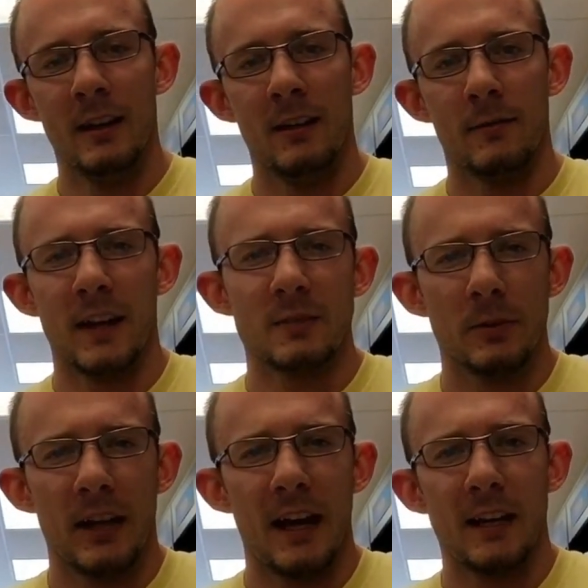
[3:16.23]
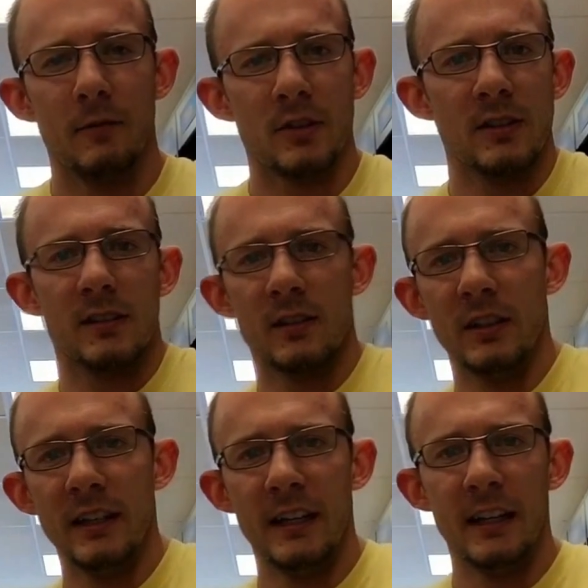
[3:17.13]
flexible dieting versus
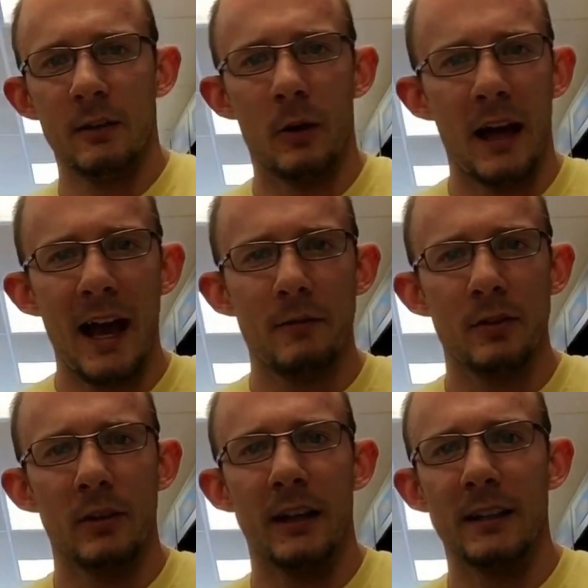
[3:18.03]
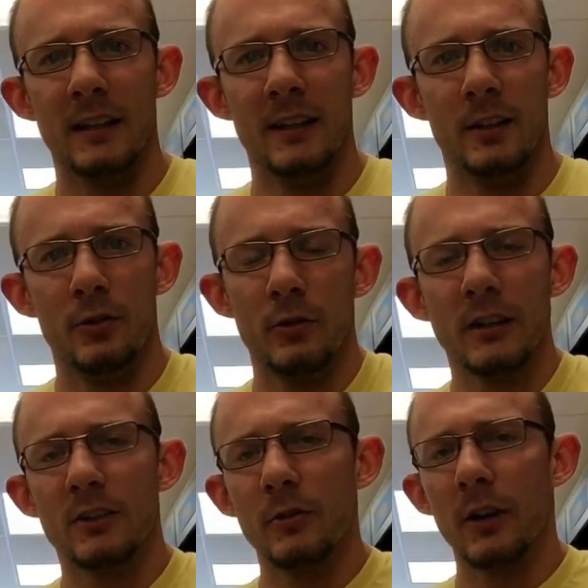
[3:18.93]
clean eating and what have you, you can
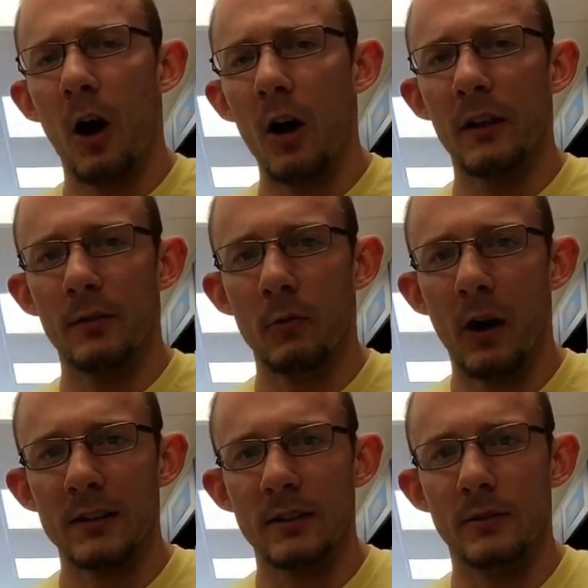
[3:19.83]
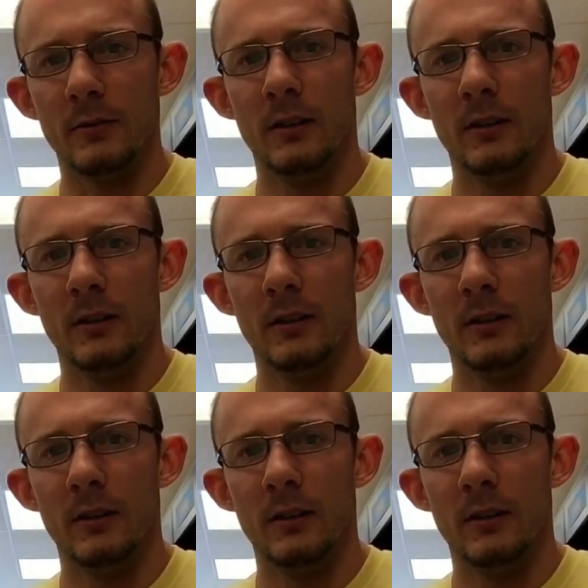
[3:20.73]
do it all if you want to.